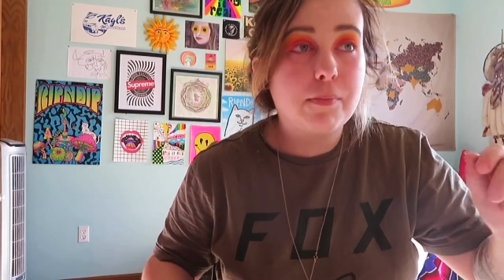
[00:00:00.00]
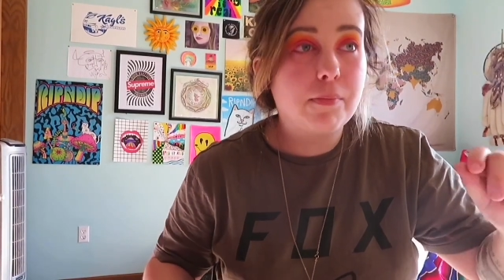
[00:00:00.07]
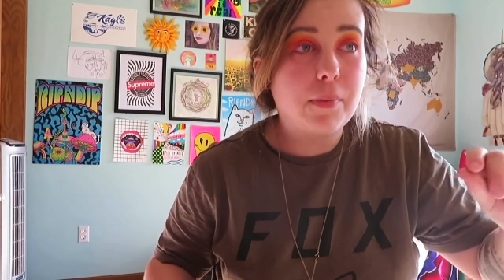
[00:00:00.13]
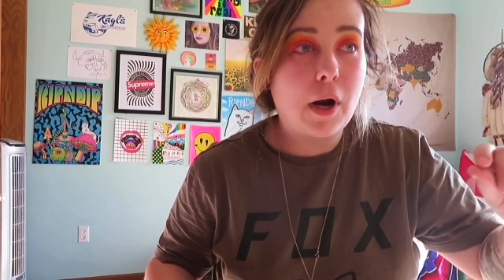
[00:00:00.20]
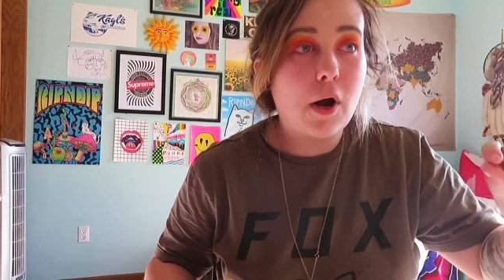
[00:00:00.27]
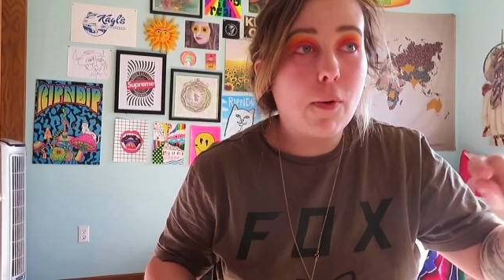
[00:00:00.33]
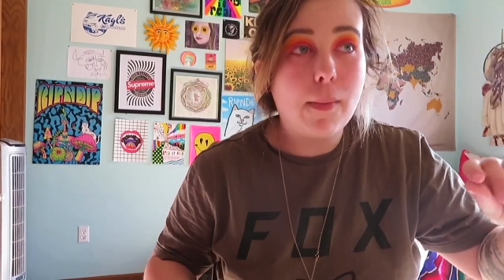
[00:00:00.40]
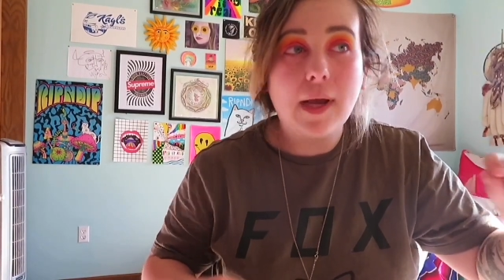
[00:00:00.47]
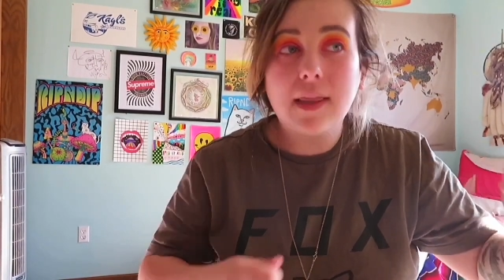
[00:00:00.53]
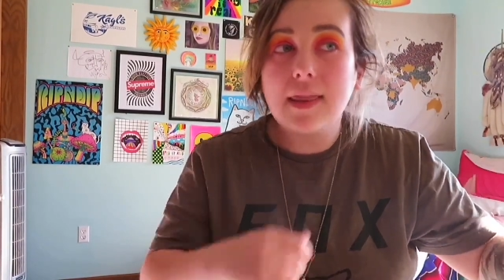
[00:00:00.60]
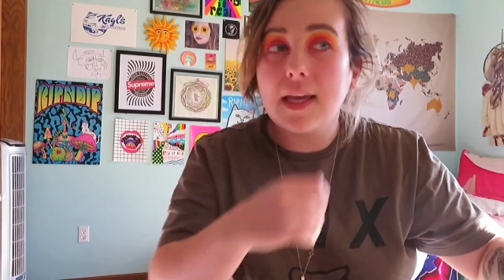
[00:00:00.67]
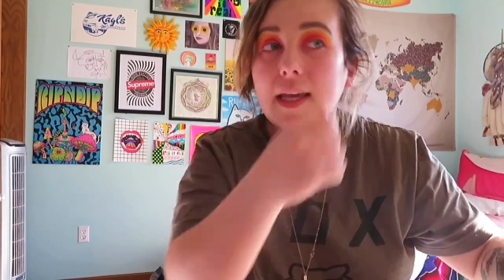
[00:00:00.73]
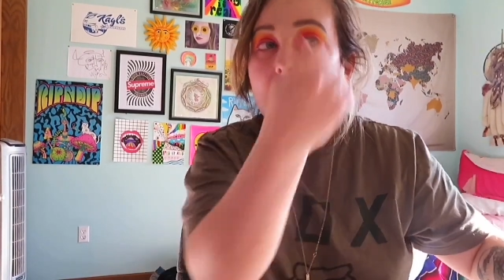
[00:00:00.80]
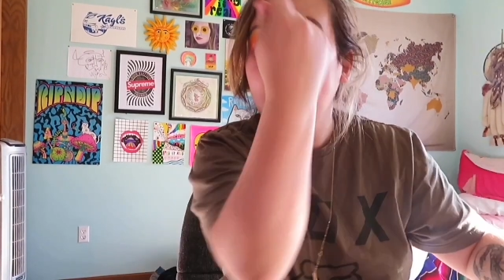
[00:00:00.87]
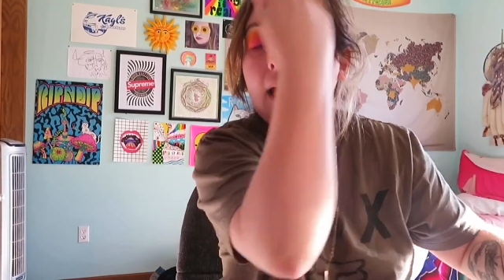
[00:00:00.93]
brow made
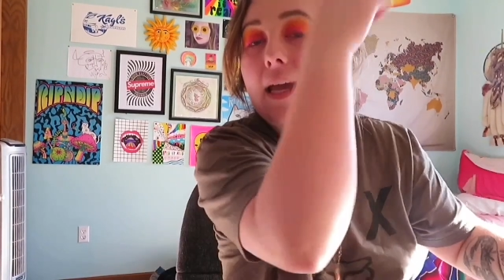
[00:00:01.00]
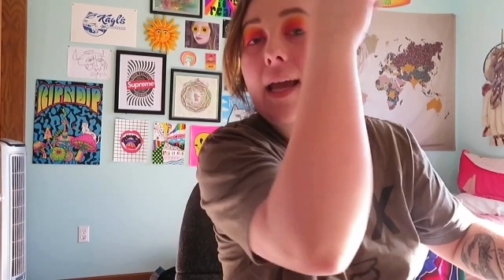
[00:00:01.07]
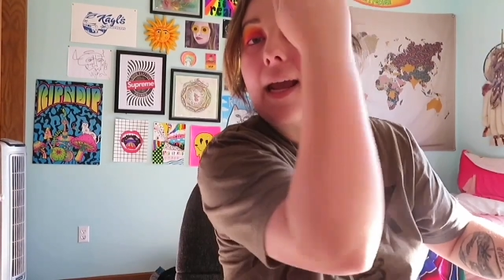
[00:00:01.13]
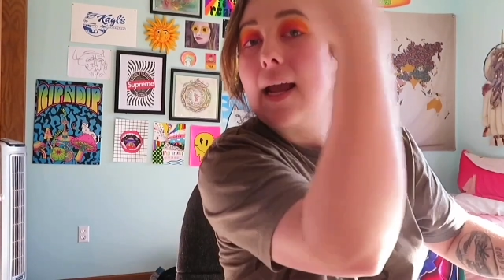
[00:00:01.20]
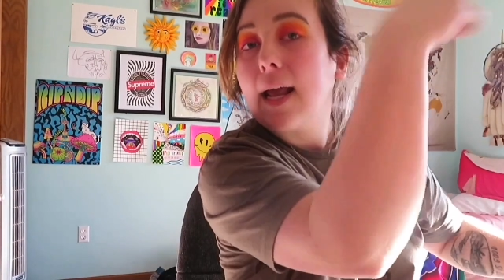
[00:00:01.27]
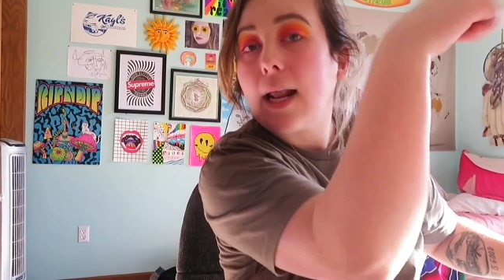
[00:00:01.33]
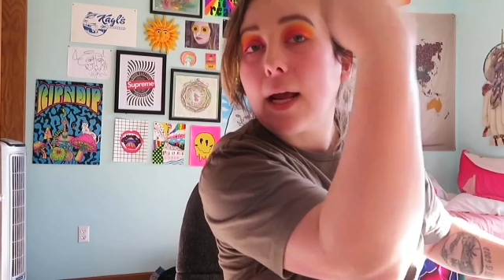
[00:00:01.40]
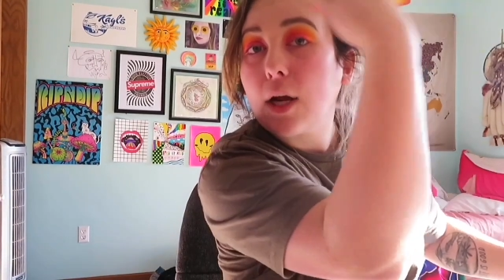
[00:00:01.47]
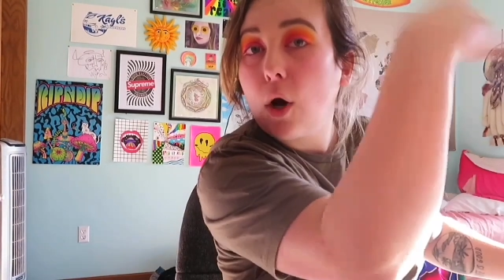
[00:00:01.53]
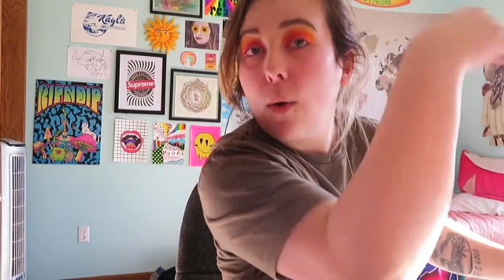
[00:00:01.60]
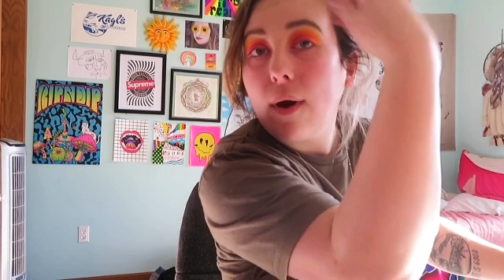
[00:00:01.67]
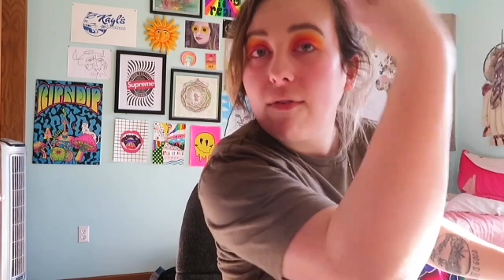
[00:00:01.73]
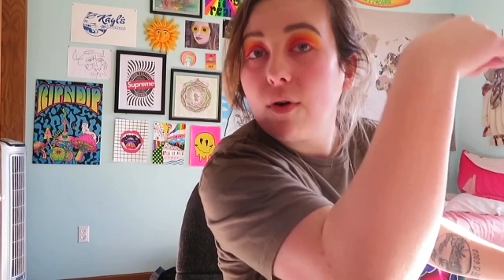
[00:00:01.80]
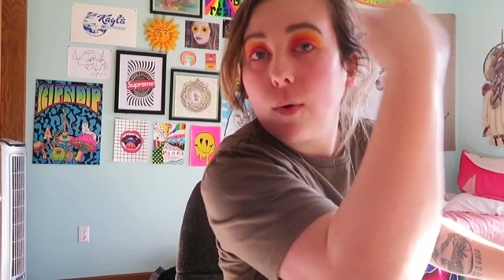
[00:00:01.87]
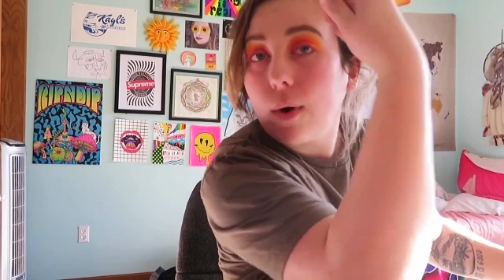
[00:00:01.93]
thingy and I go
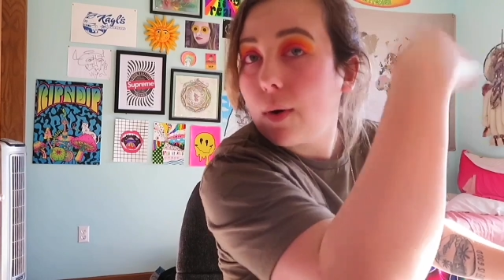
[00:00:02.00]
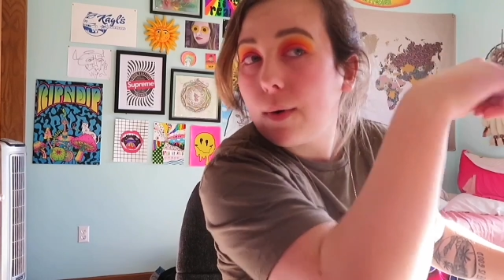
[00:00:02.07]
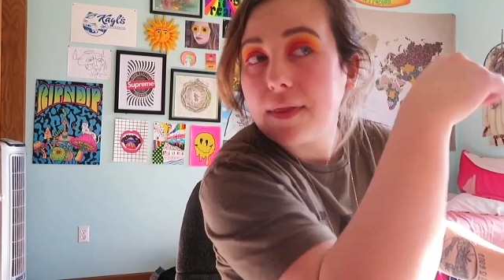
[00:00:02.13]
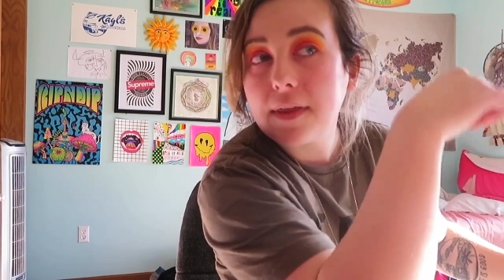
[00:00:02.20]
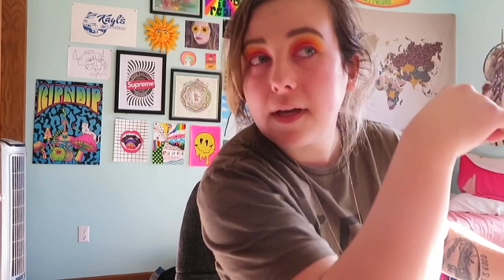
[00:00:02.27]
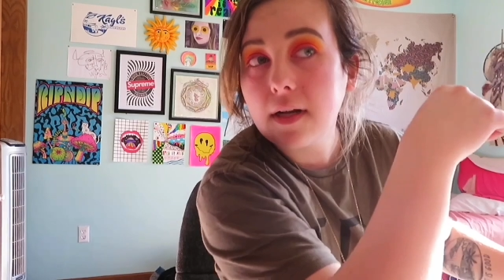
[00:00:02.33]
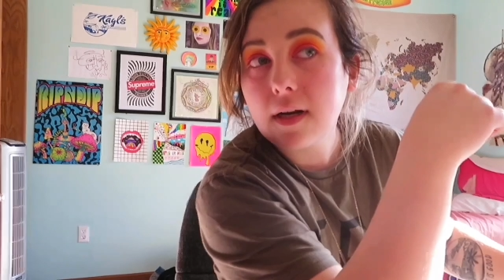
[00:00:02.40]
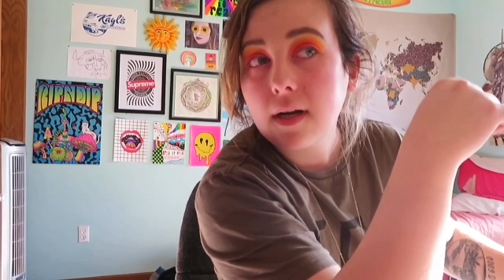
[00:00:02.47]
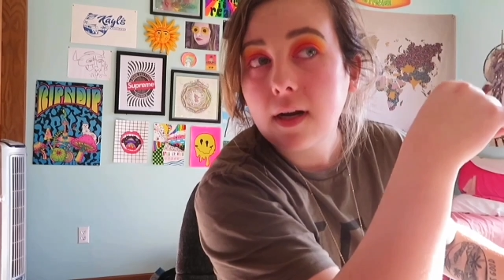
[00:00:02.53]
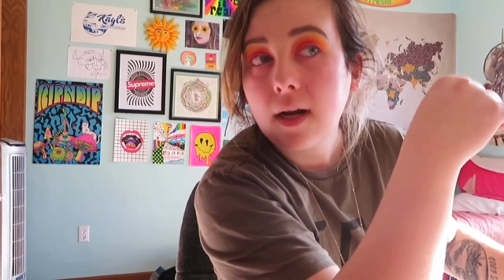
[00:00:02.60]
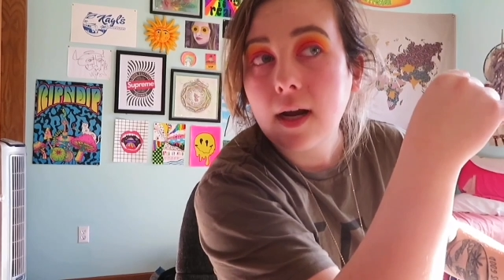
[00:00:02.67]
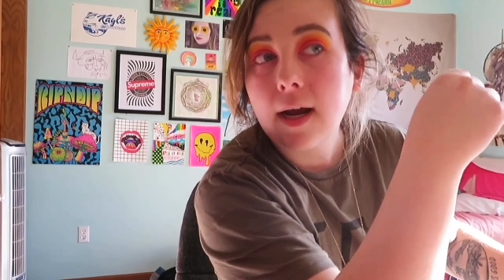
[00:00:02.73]
everywhere with it